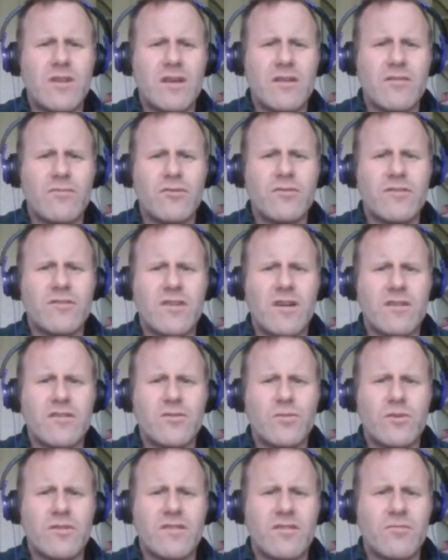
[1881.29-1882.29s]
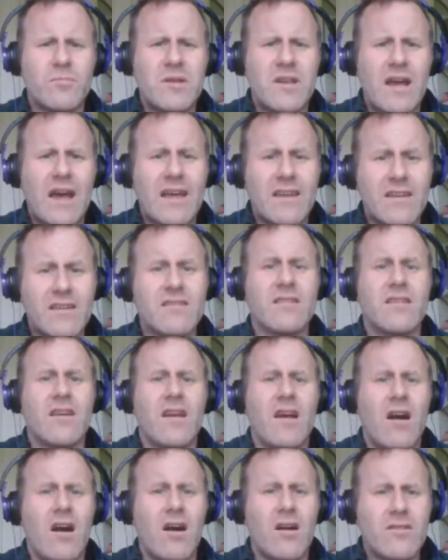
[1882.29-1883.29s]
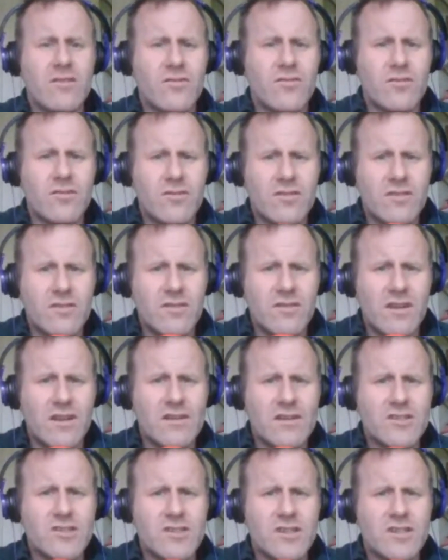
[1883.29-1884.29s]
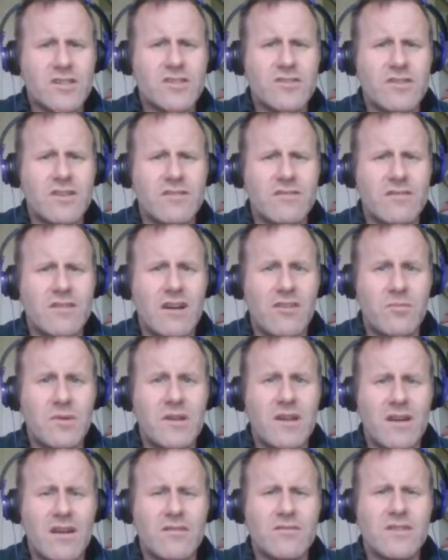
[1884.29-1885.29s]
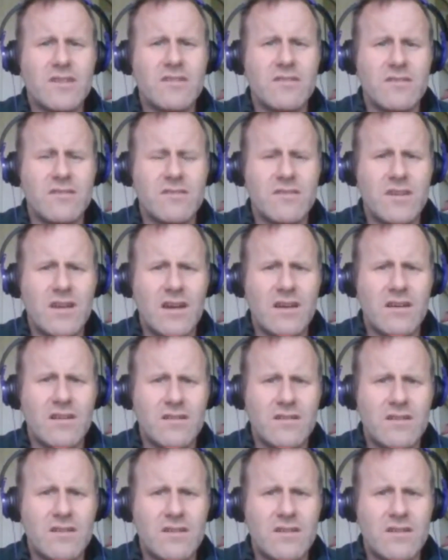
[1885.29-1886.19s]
like rude Scottish words have been added to the Oxford English Dictionary, have been allowed in. Yeah.